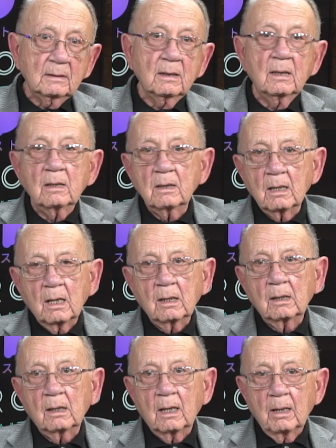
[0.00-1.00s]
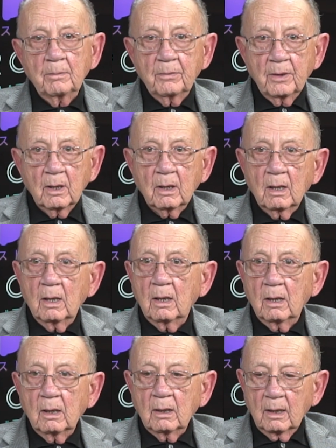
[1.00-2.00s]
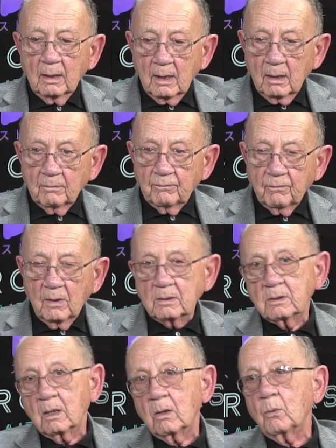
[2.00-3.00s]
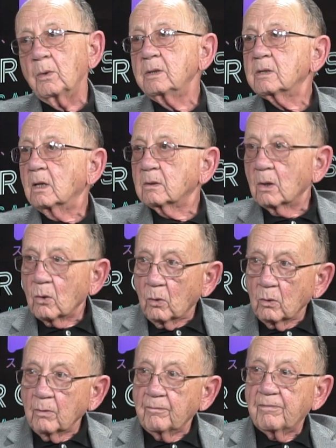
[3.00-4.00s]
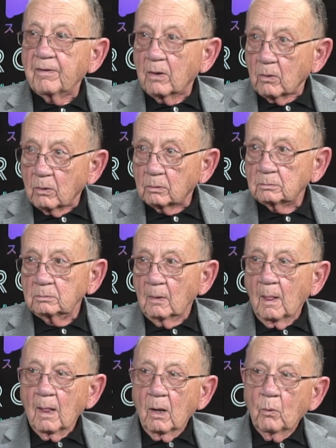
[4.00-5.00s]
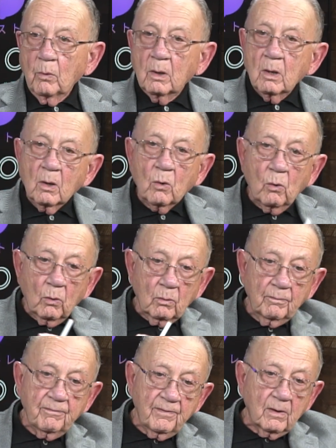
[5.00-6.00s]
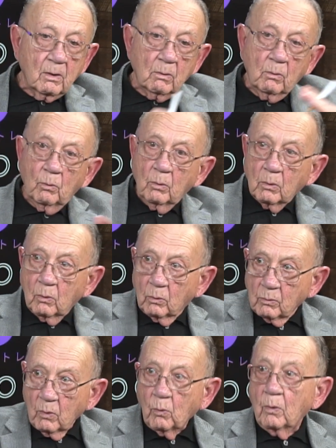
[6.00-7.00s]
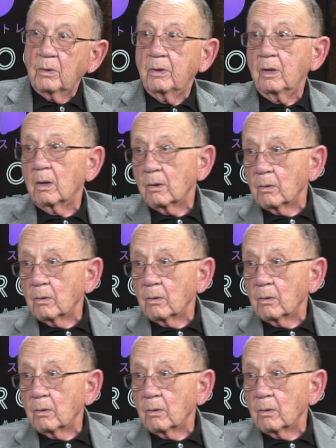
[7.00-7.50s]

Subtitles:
then I got friends that could reach out to Colin Farrell. We'll get Colin Farrell, and we'll go the other